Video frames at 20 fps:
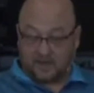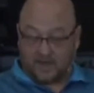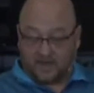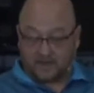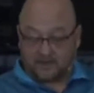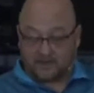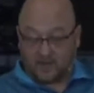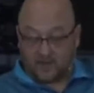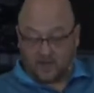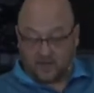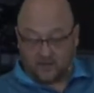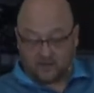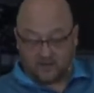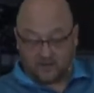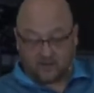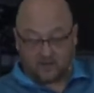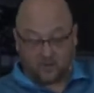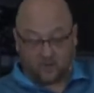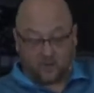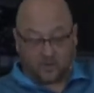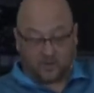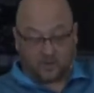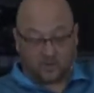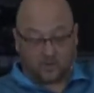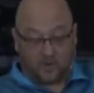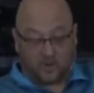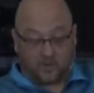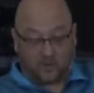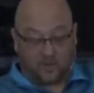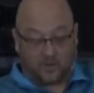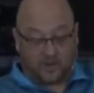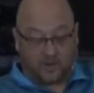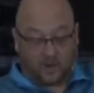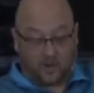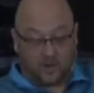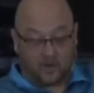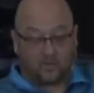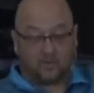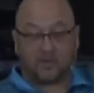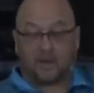not the other, went
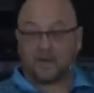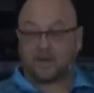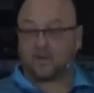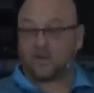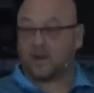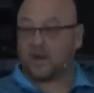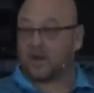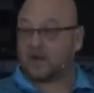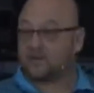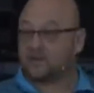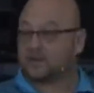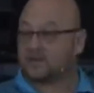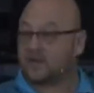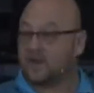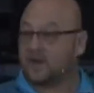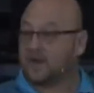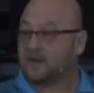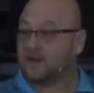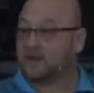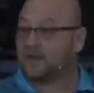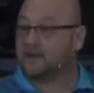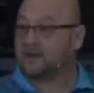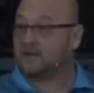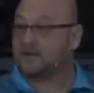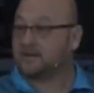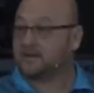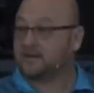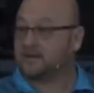home made right with God.